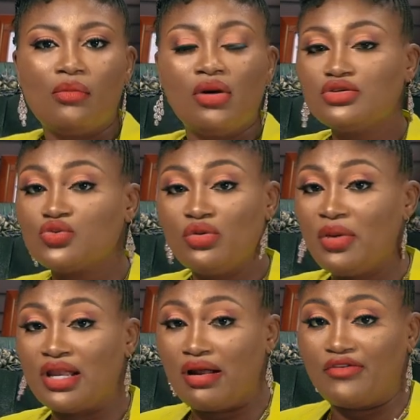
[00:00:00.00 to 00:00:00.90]
Most
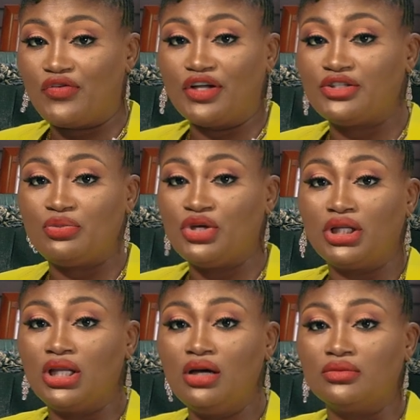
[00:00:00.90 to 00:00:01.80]
women are afraid to be
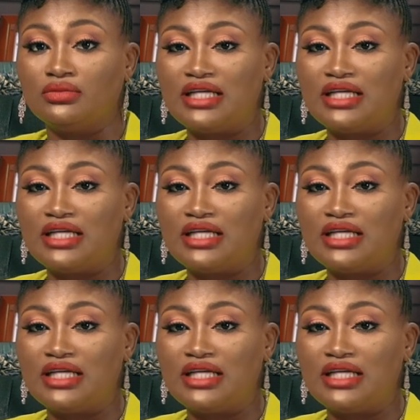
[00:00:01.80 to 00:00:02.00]
alone.